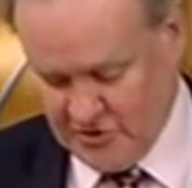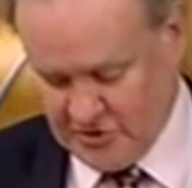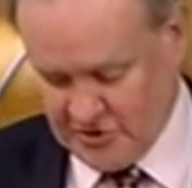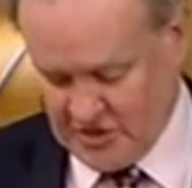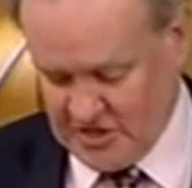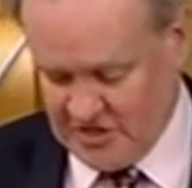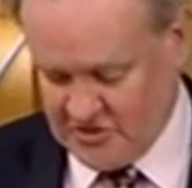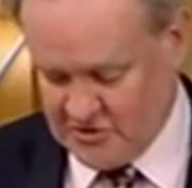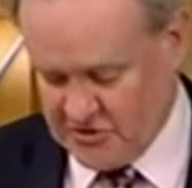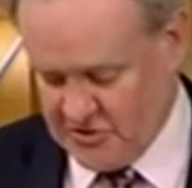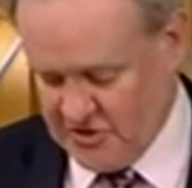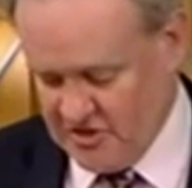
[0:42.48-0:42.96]

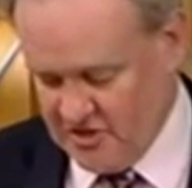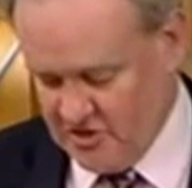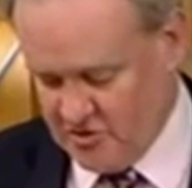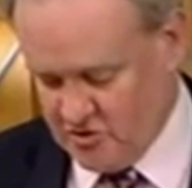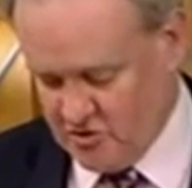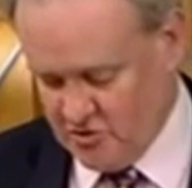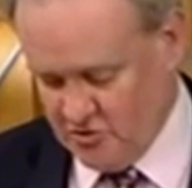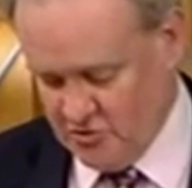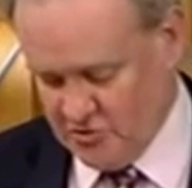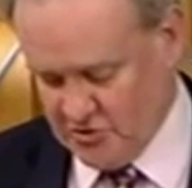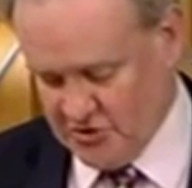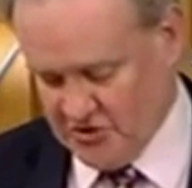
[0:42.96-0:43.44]
discuss the
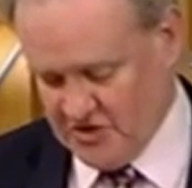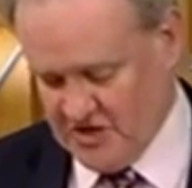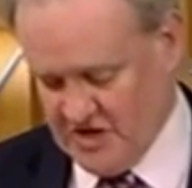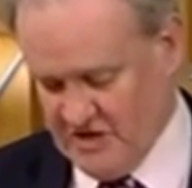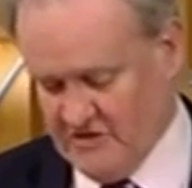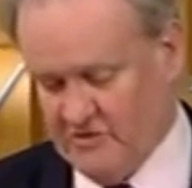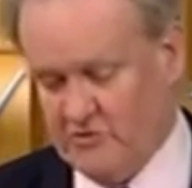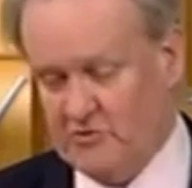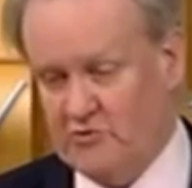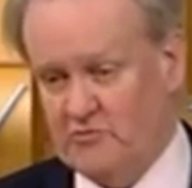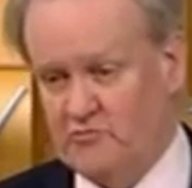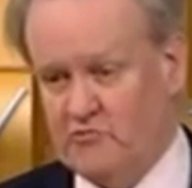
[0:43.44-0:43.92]
issues
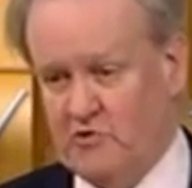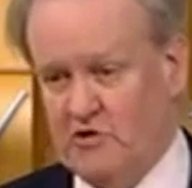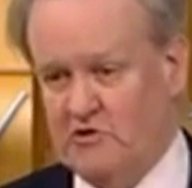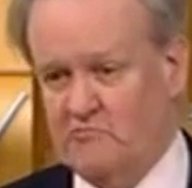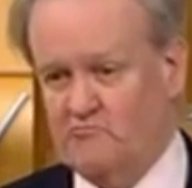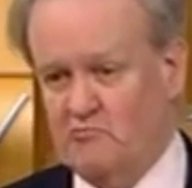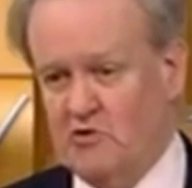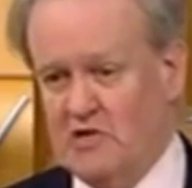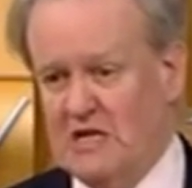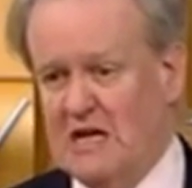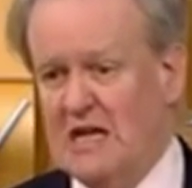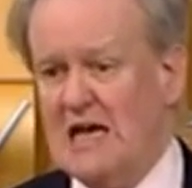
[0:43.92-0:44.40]
around
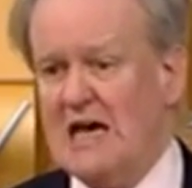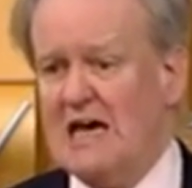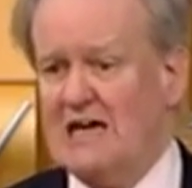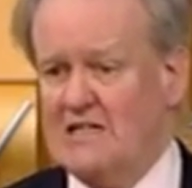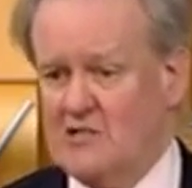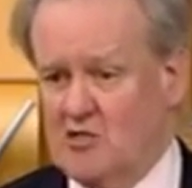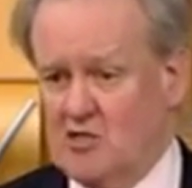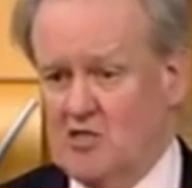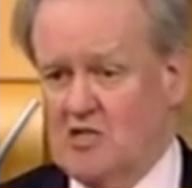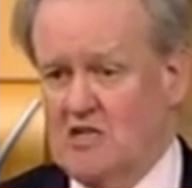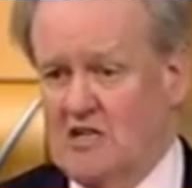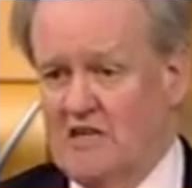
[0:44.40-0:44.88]
what were
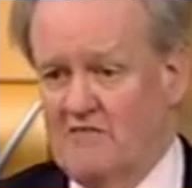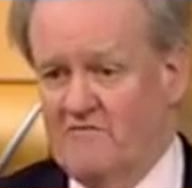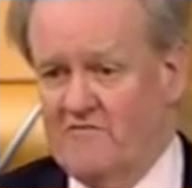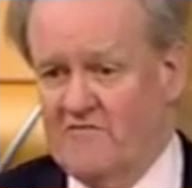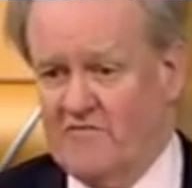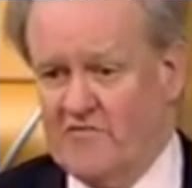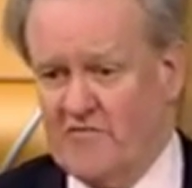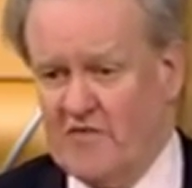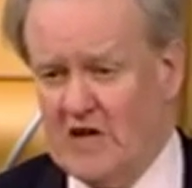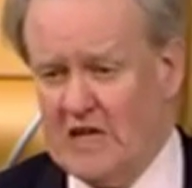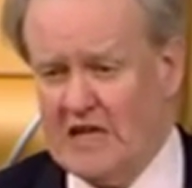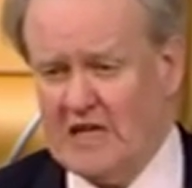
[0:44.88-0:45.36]
largely
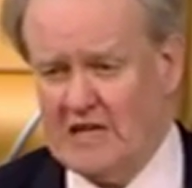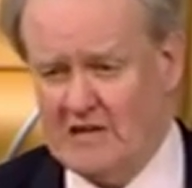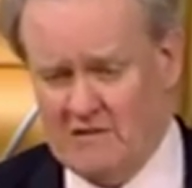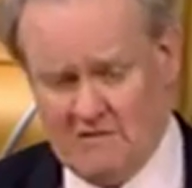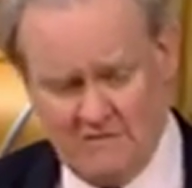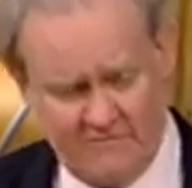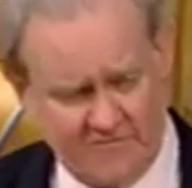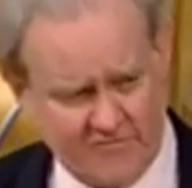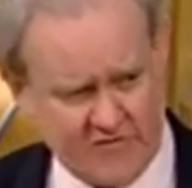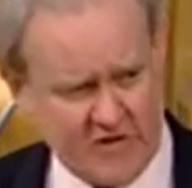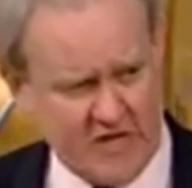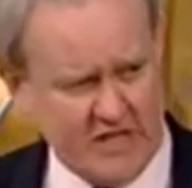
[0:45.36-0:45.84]

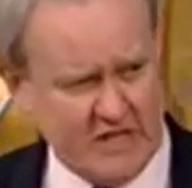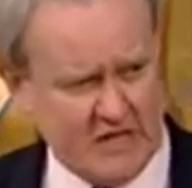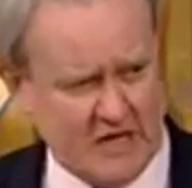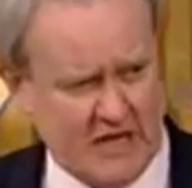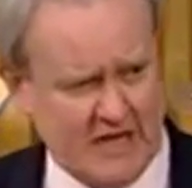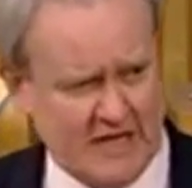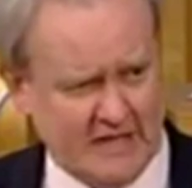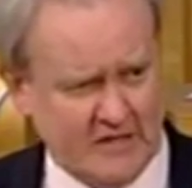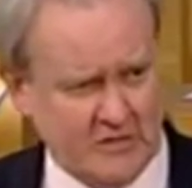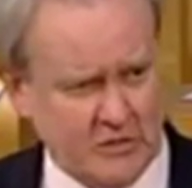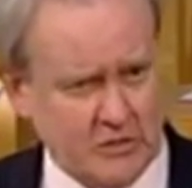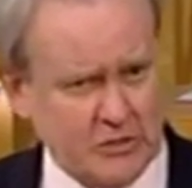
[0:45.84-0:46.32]
freight
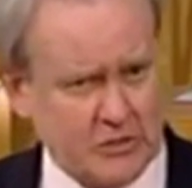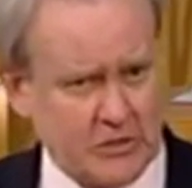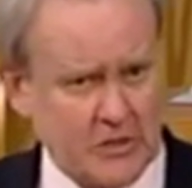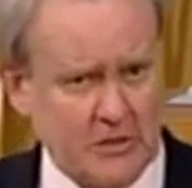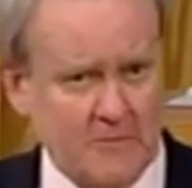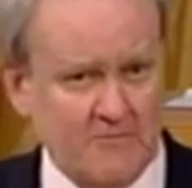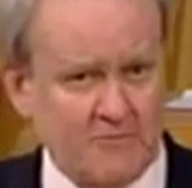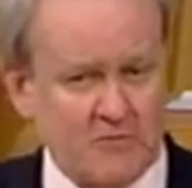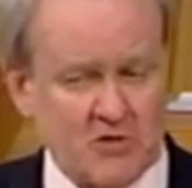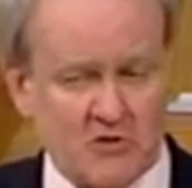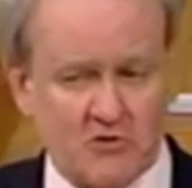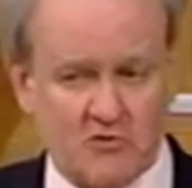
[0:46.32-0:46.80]
lines,
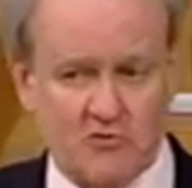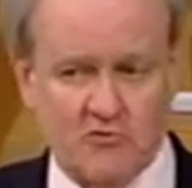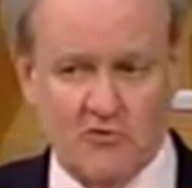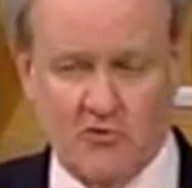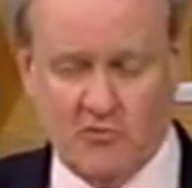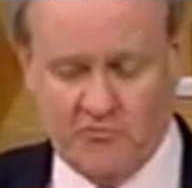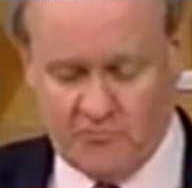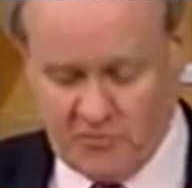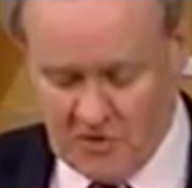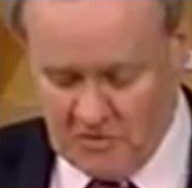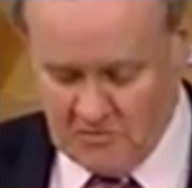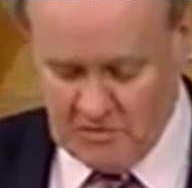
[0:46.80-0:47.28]

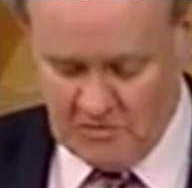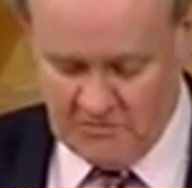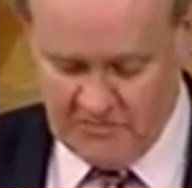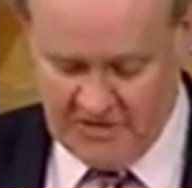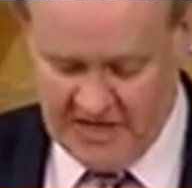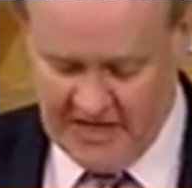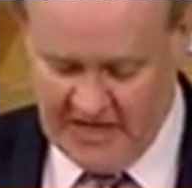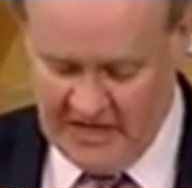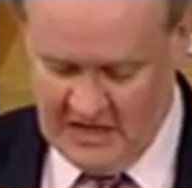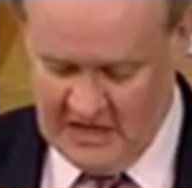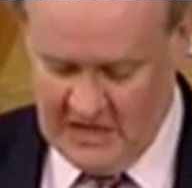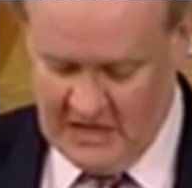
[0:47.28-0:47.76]
although
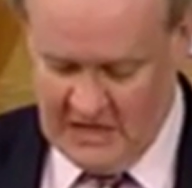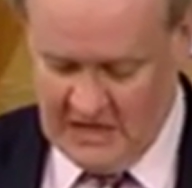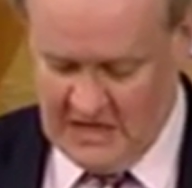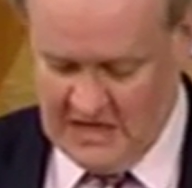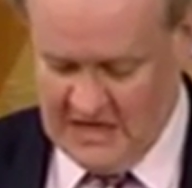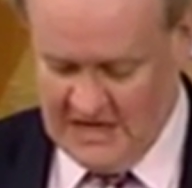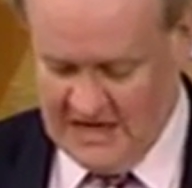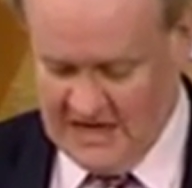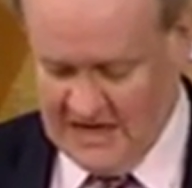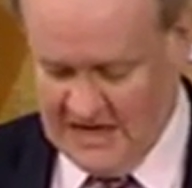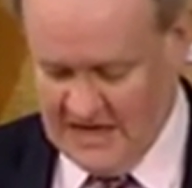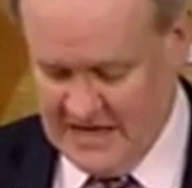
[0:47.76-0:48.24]
probably,
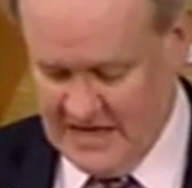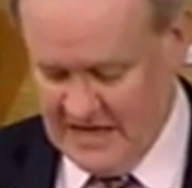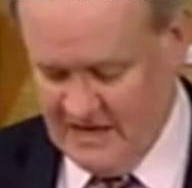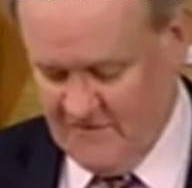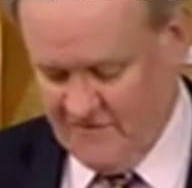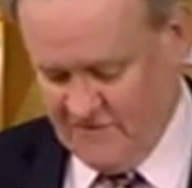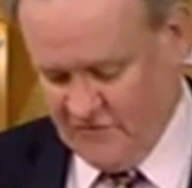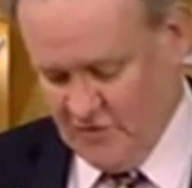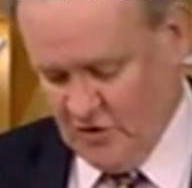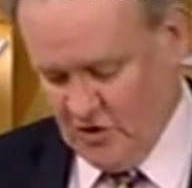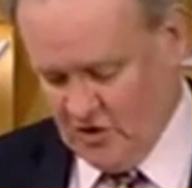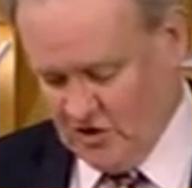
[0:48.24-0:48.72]

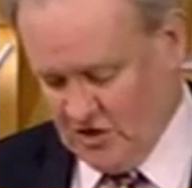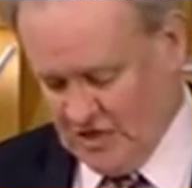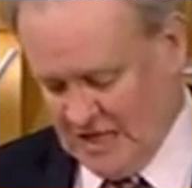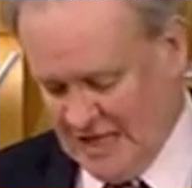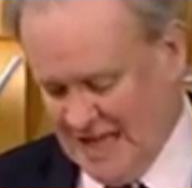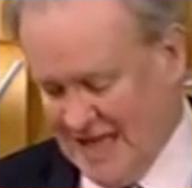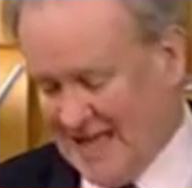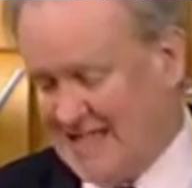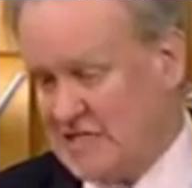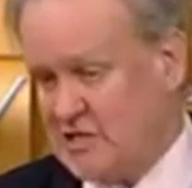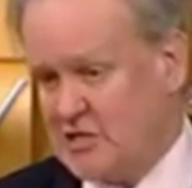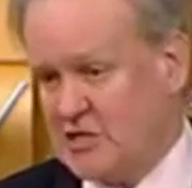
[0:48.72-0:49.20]
if not
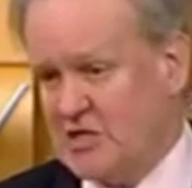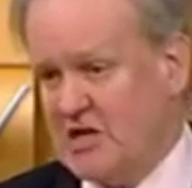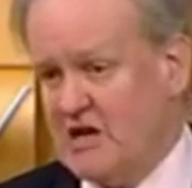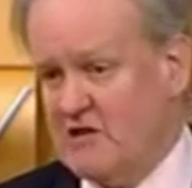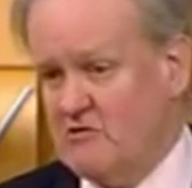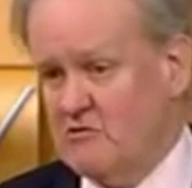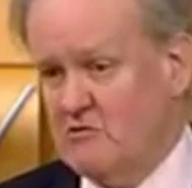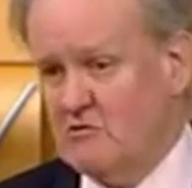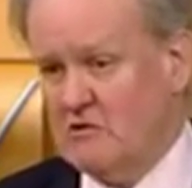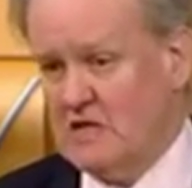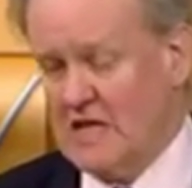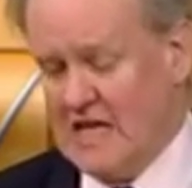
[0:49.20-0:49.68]
less now,
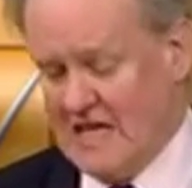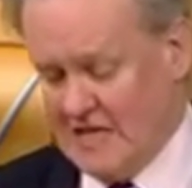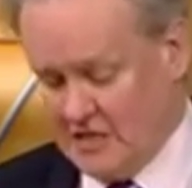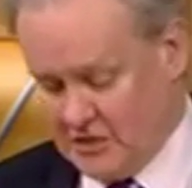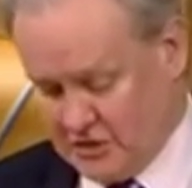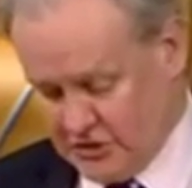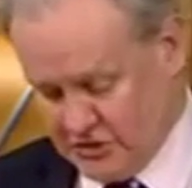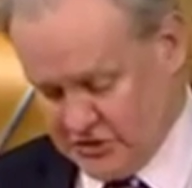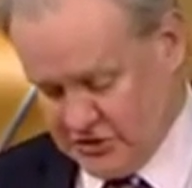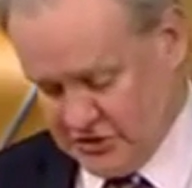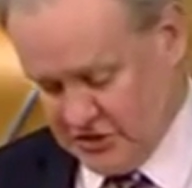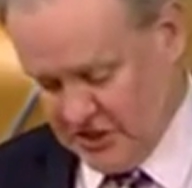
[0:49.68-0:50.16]

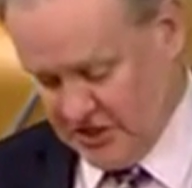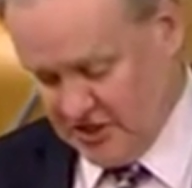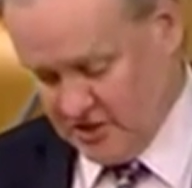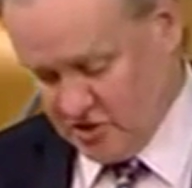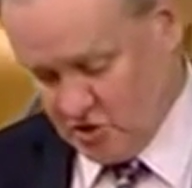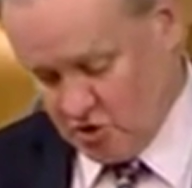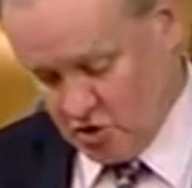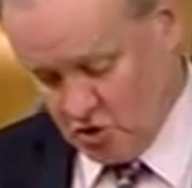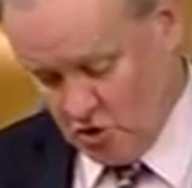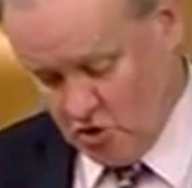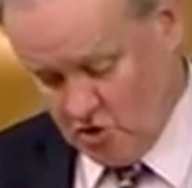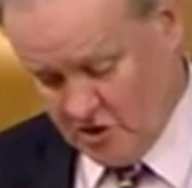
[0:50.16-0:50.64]
less
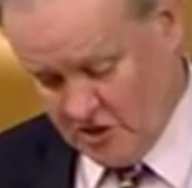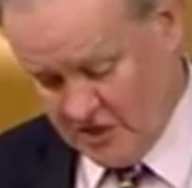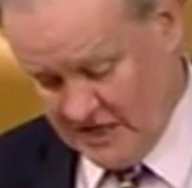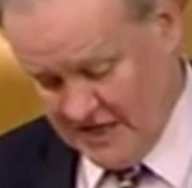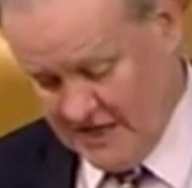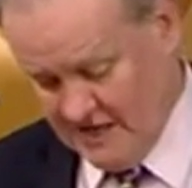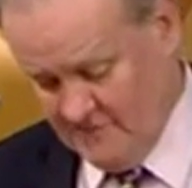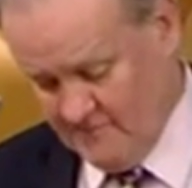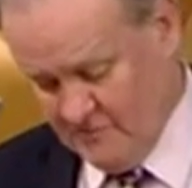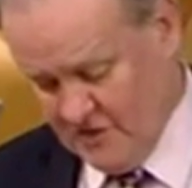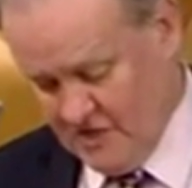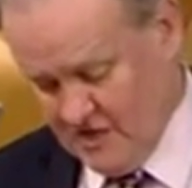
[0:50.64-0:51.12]

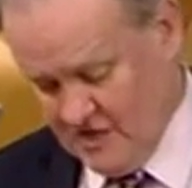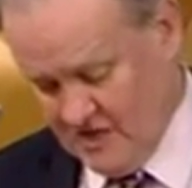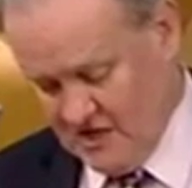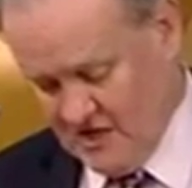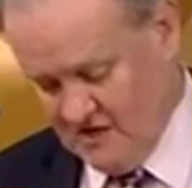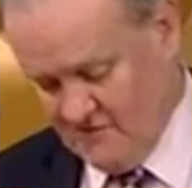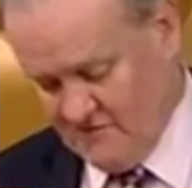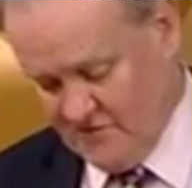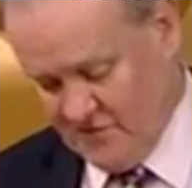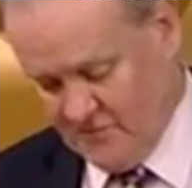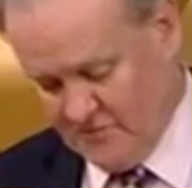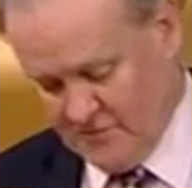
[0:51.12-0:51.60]
shortly,
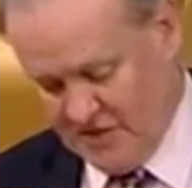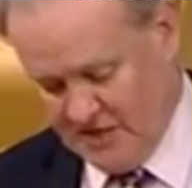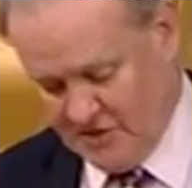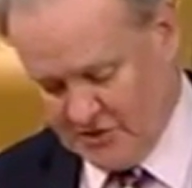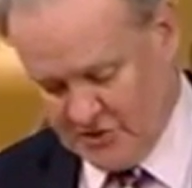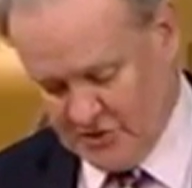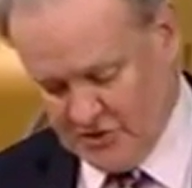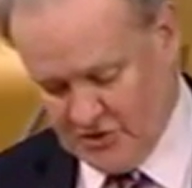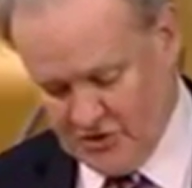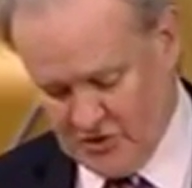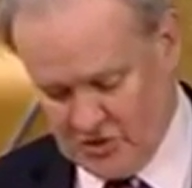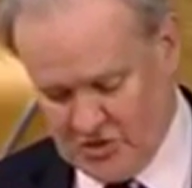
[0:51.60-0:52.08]
for
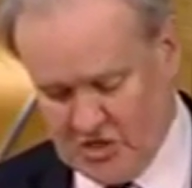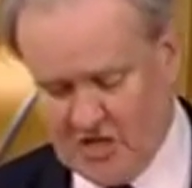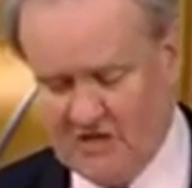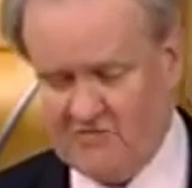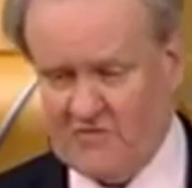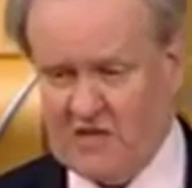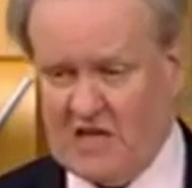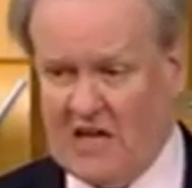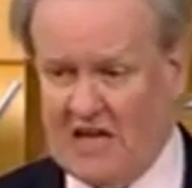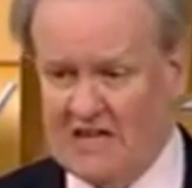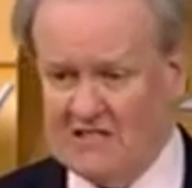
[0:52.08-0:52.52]
passenger traffic.